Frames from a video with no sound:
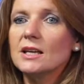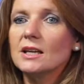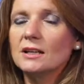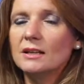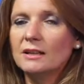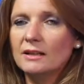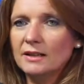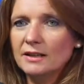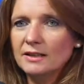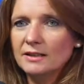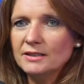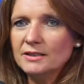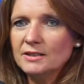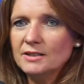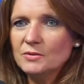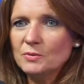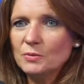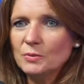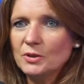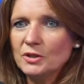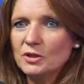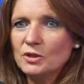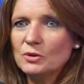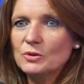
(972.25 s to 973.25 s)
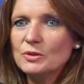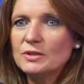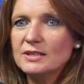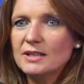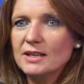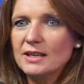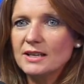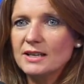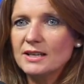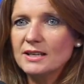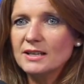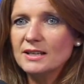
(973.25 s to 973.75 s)
In Ireland, when you
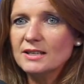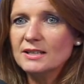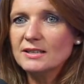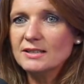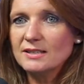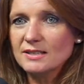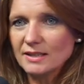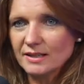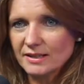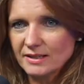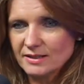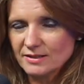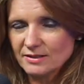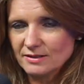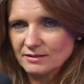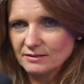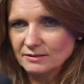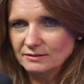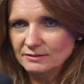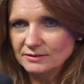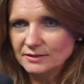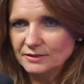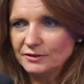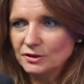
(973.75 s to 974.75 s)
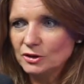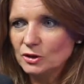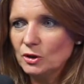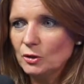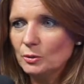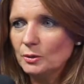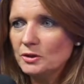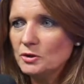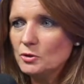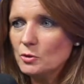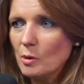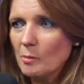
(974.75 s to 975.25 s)
say cider, if you
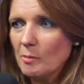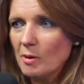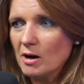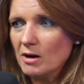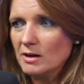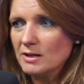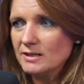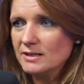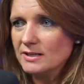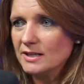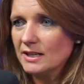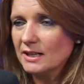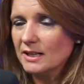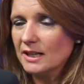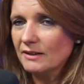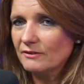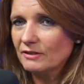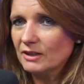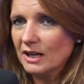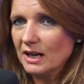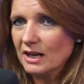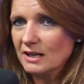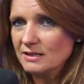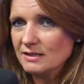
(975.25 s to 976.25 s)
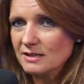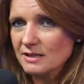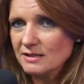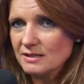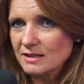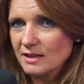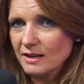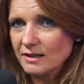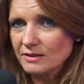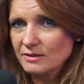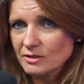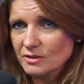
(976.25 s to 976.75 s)
go into a bar and say, I'll have a glass
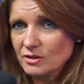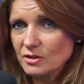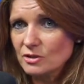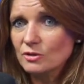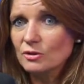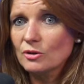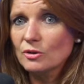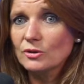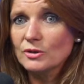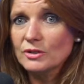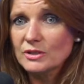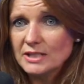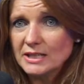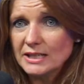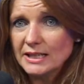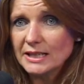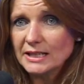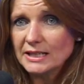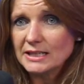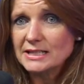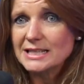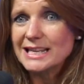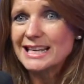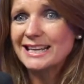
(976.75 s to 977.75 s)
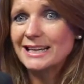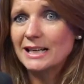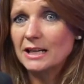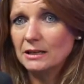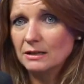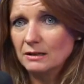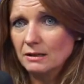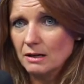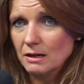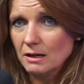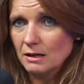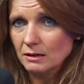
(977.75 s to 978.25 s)
of cider, you're going to get
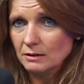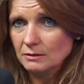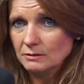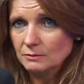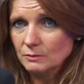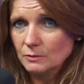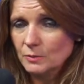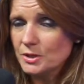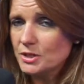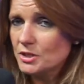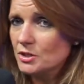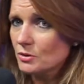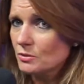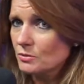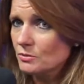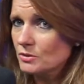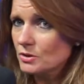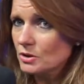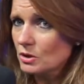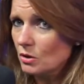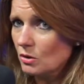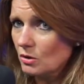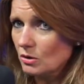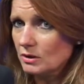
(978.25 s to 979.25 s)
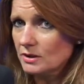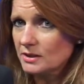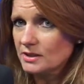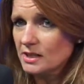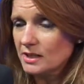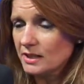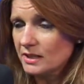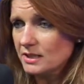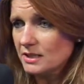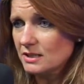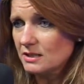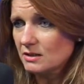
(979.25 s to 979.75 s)
alcohol. We don't call
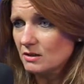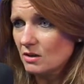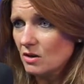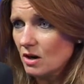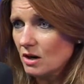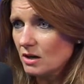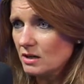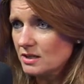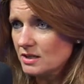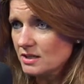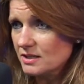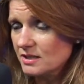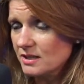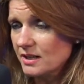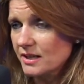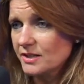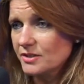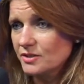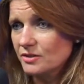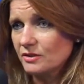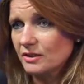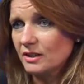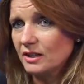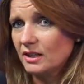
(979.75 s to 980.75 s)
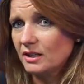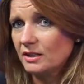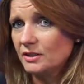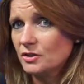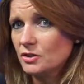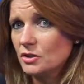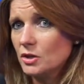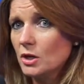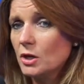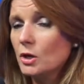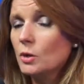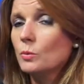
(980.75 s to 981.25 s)
it hard cider in
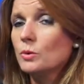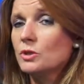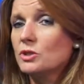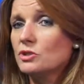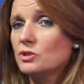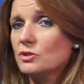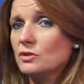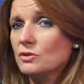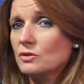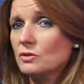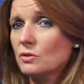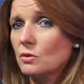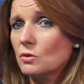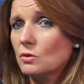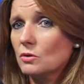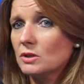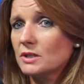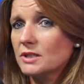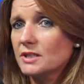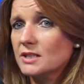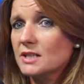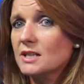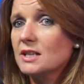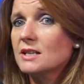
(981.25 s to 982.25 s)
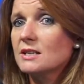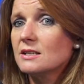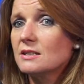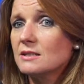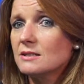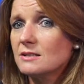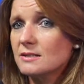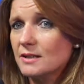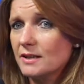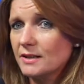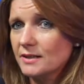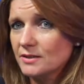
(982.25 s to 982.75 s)
Ireland. We just call it
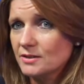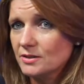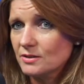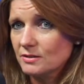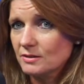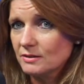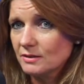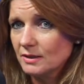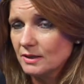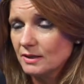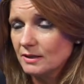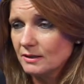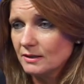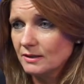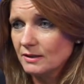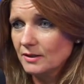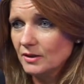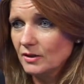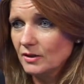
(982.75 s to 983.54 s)
cider.